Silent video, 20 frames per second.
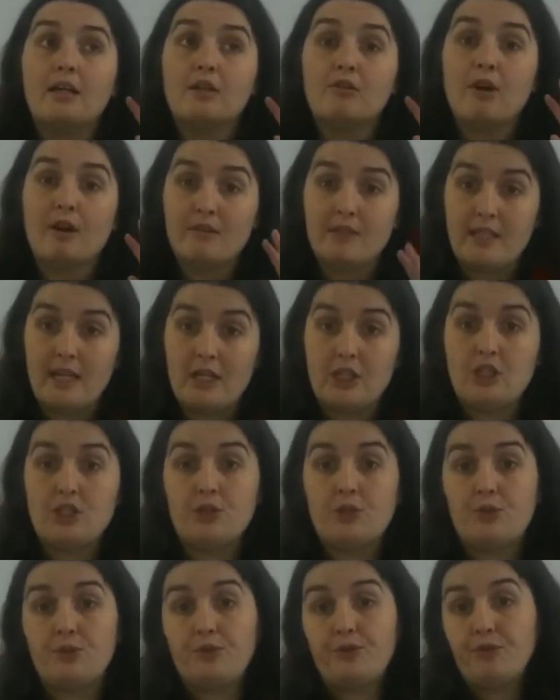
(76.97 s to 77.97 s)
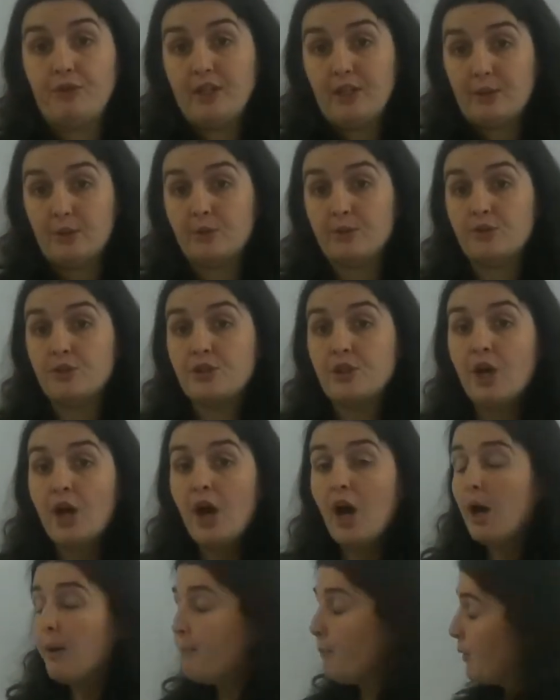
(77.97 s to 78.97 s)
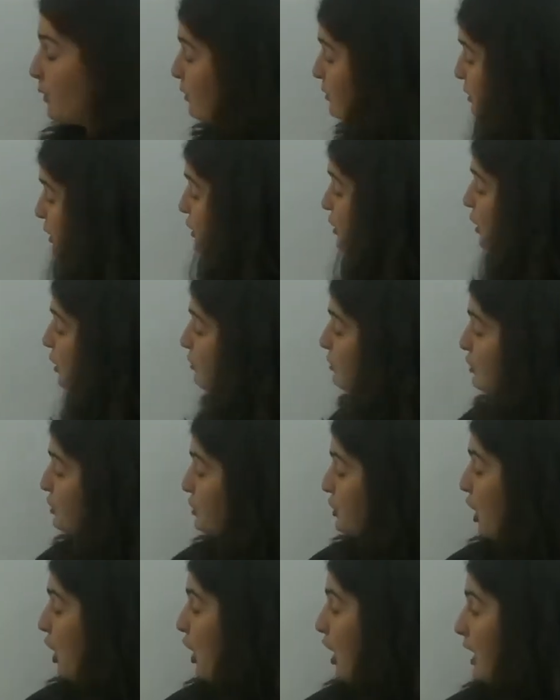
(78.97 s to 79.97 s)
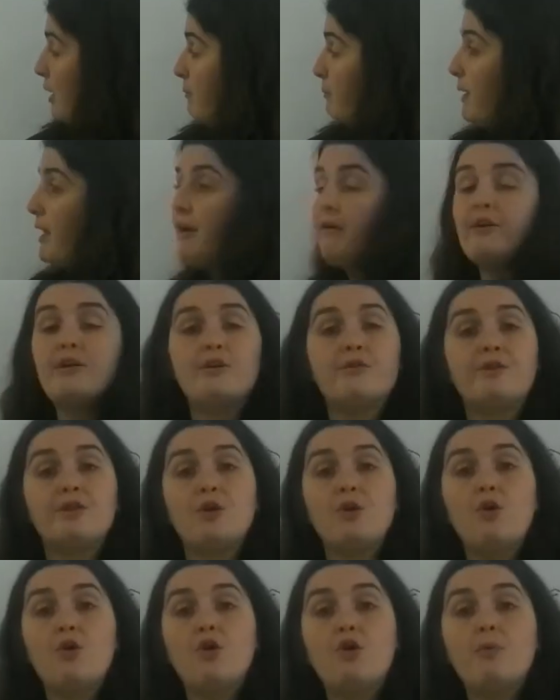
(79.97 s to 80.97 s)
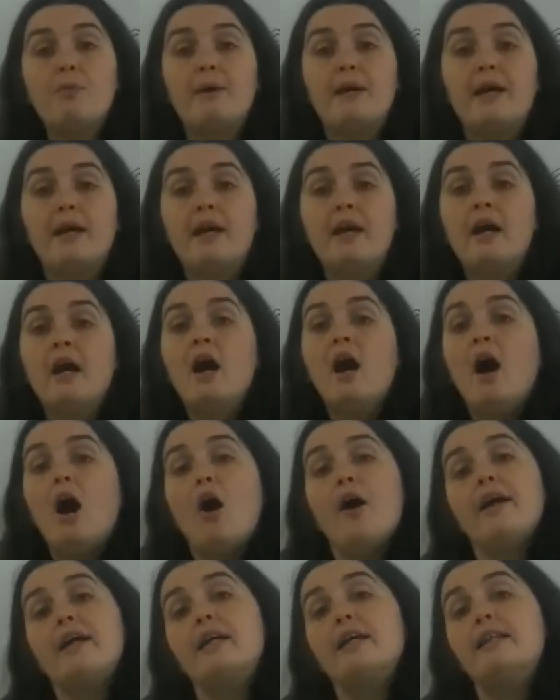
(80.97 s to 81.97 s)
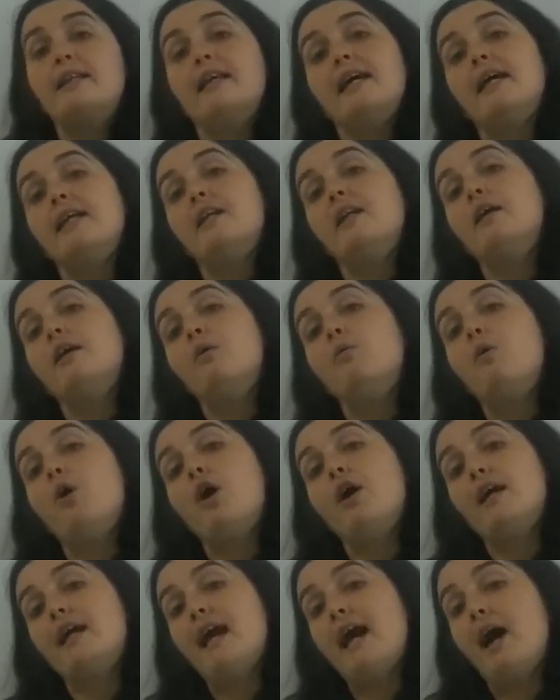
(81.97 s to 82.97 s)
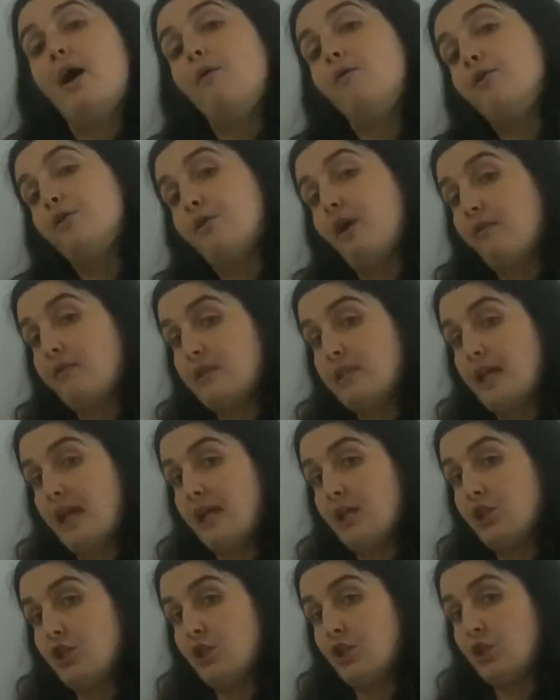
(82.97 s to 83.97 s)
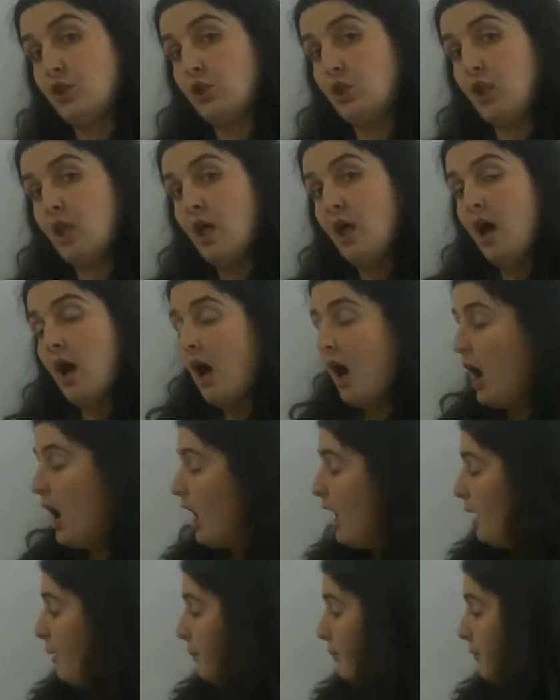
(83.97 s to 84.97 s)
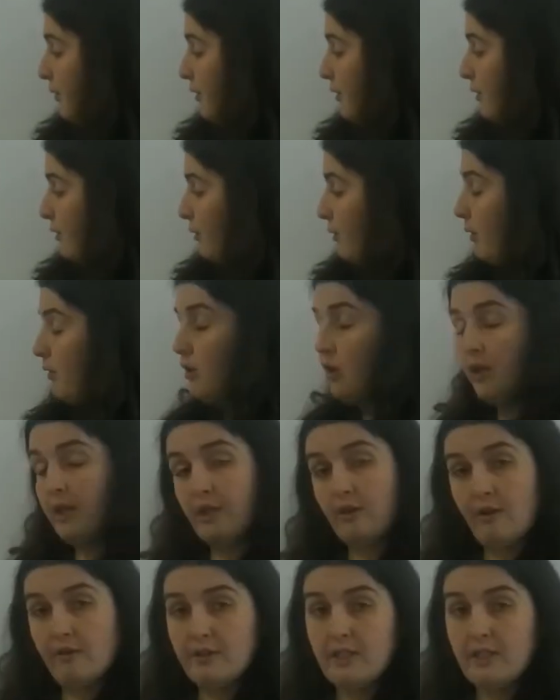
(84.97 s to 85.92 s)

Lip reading: gravitational fields. Because I know the time period of the orbit, I could then work out the gravitational work